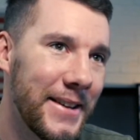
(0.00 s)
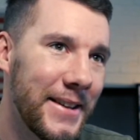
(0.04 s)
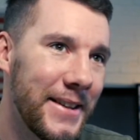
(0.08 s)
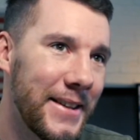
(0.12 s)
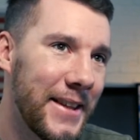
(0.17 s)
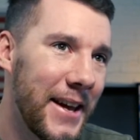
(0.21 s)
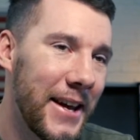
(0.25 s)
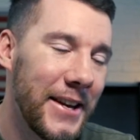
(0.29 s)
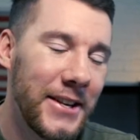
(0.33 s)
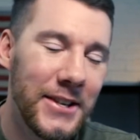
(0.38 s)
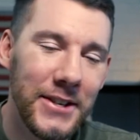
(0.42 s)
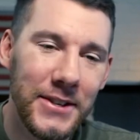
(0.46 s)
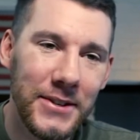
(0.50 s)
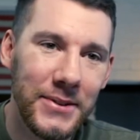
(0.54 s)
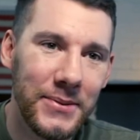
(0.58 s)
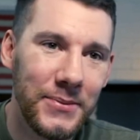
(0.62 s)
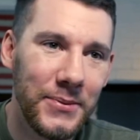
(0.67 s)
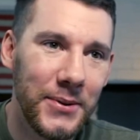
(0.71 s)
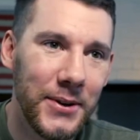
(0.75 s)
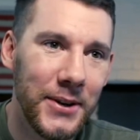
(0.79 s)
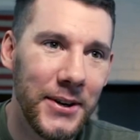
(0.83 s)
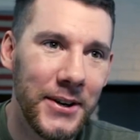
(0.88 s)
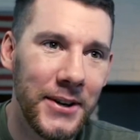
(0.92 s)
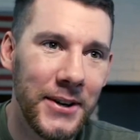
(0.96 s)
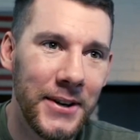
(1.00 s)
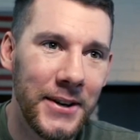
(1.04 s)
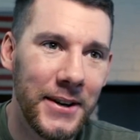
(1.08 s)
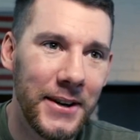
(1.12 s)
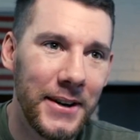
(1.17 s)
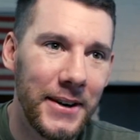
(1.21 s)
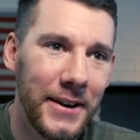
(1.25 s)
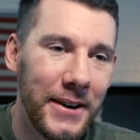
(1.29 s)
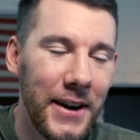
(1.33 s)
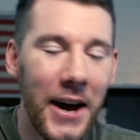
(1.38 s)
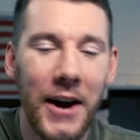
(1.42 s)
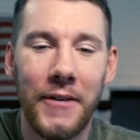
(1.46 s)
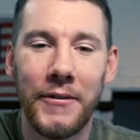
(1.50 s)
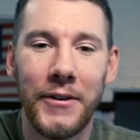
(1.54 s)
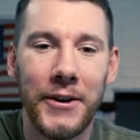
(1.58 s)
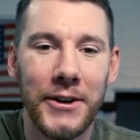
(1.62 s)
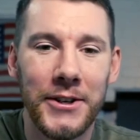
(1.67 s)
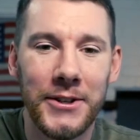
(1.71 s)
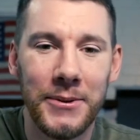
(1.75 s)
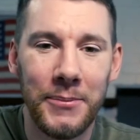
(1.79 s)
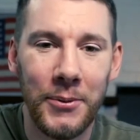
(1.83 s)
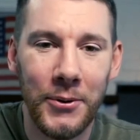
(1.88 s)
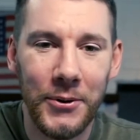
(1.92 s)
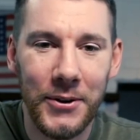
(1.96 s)
just were not very
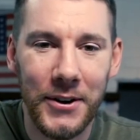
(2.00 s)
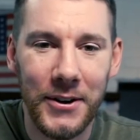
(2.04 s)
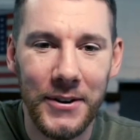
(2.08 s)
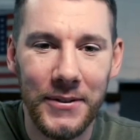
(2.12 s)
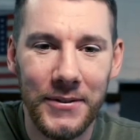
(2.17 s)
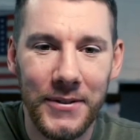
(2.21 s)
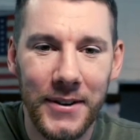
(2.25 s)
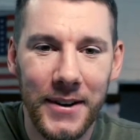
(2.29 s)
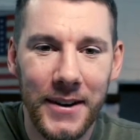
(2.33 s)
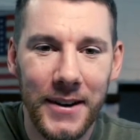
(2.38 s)
supportive.